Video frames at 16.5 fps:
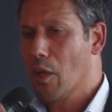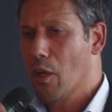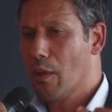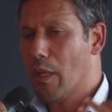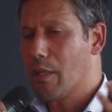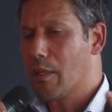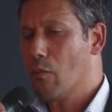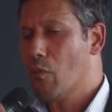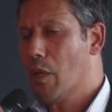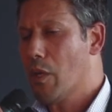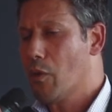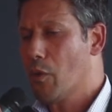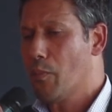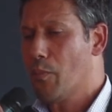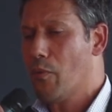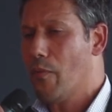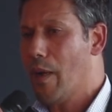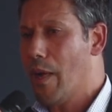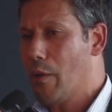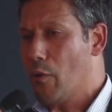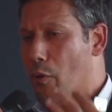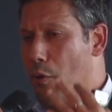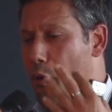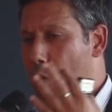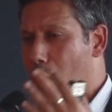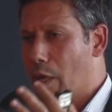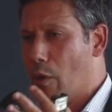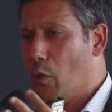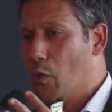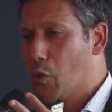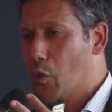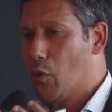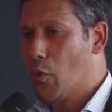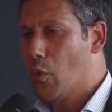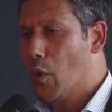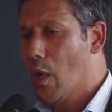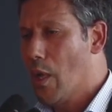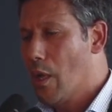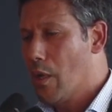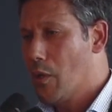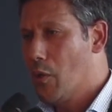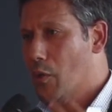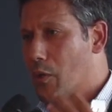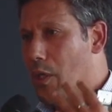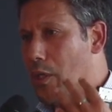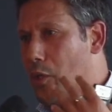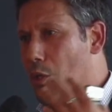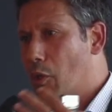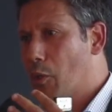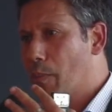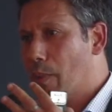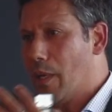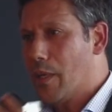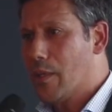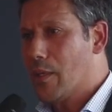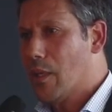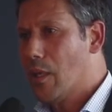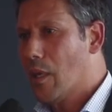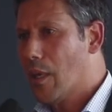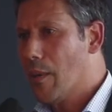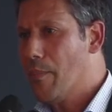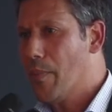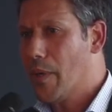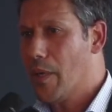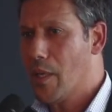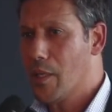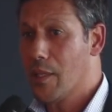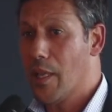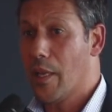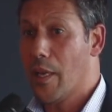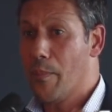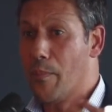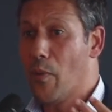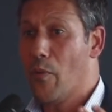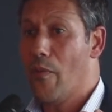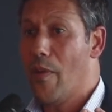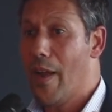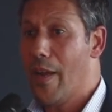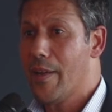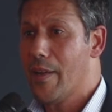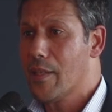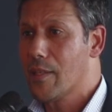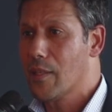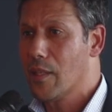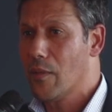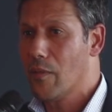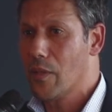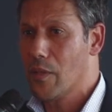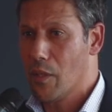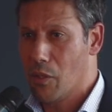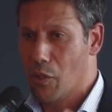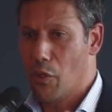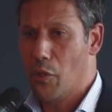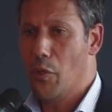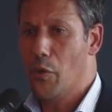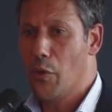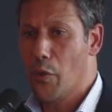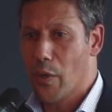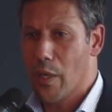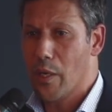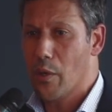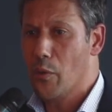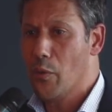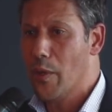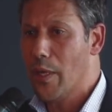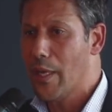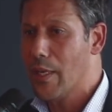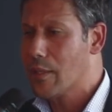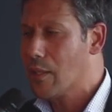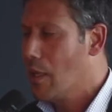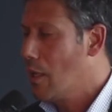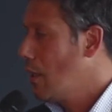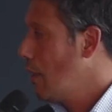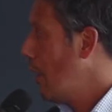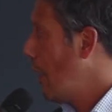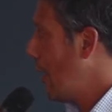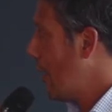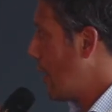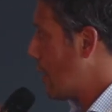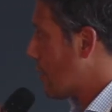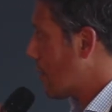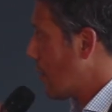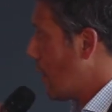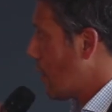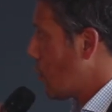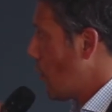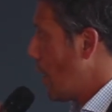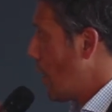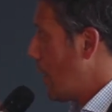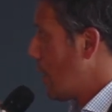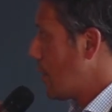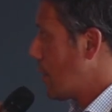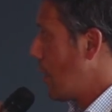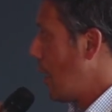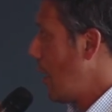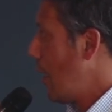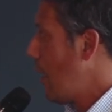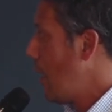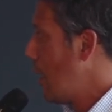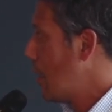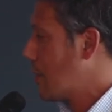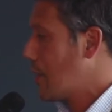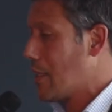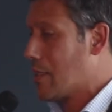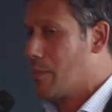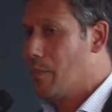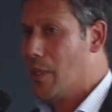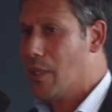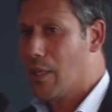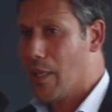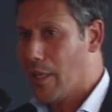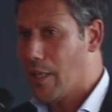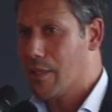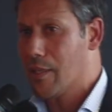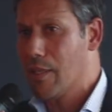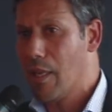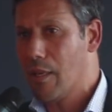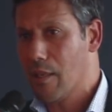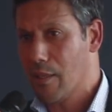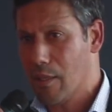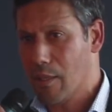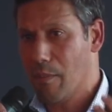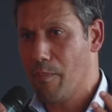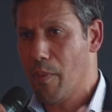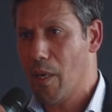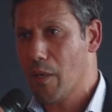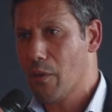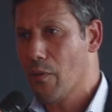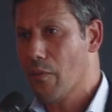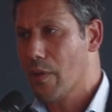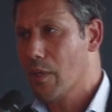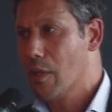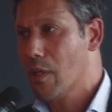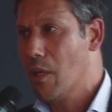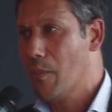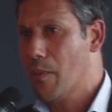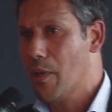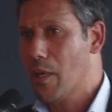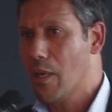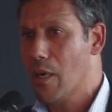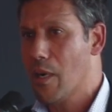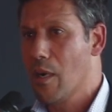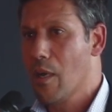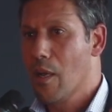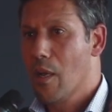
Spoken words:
that we could provide, or you can also use a third-party companies. They can provide that service. It's you can do that. And that starts with assessment. Like I said, this is a part of the GDPR.